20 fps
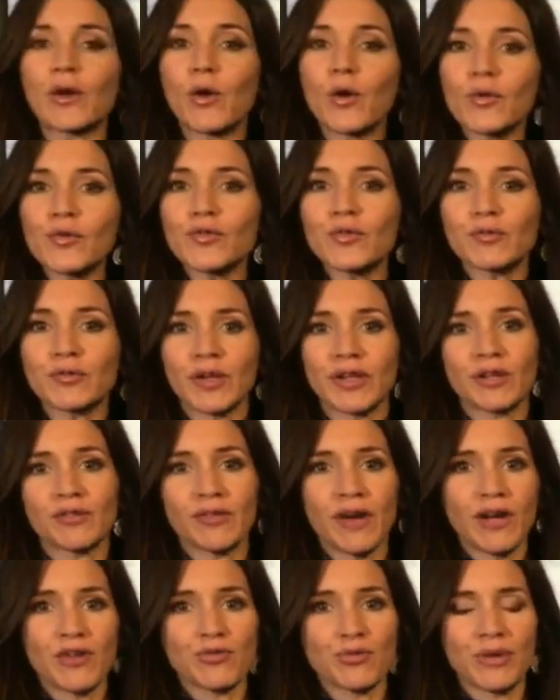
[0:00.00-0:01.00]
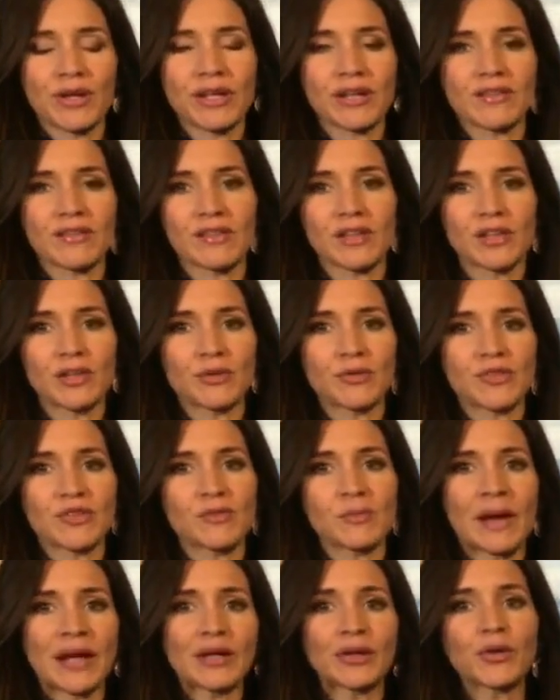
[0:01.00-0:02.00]
that coastal flood advisory continues
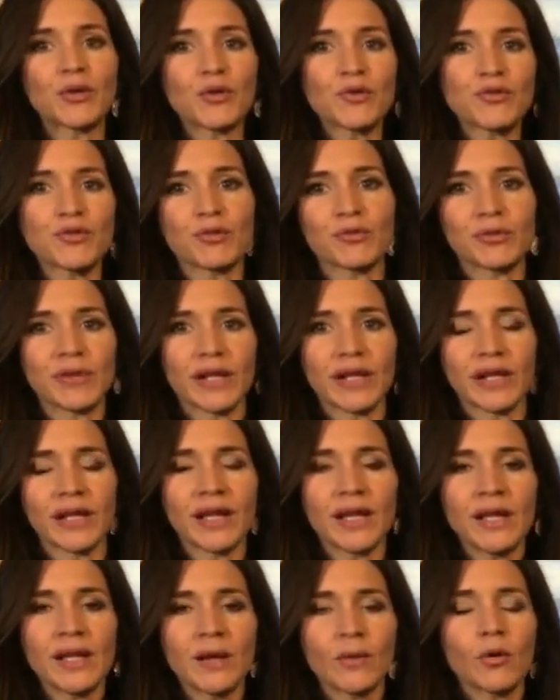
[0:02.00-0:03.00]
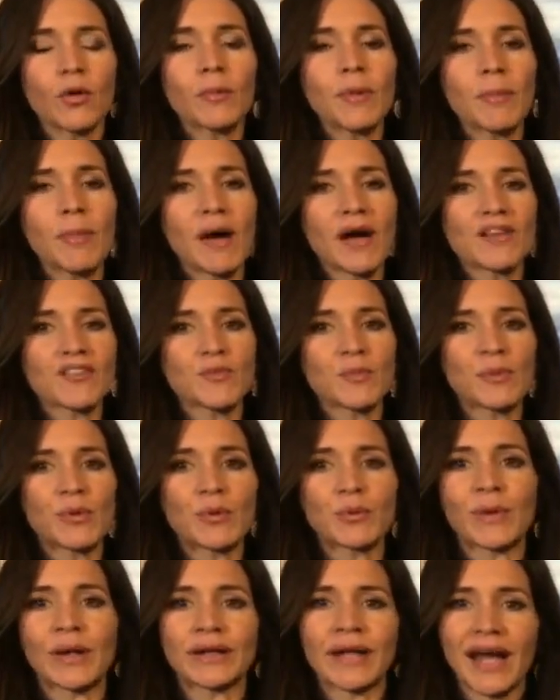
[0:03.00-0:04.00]
as minor coastal flooding will be
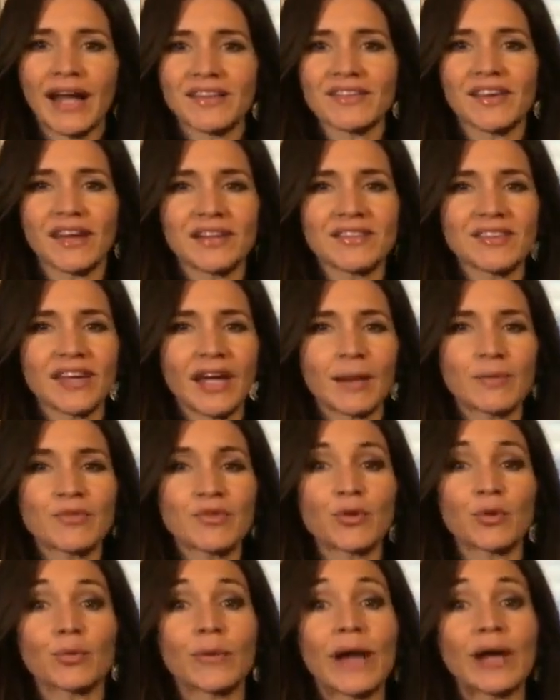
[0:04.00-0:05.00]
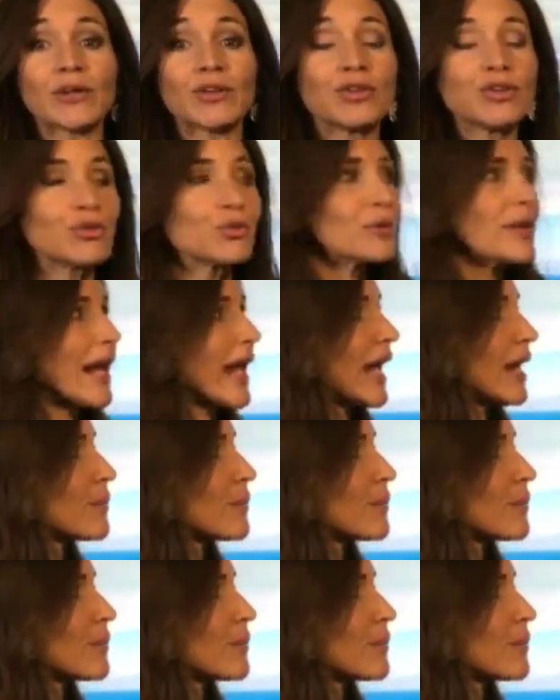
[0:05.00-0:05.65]
possible around high tide times around noon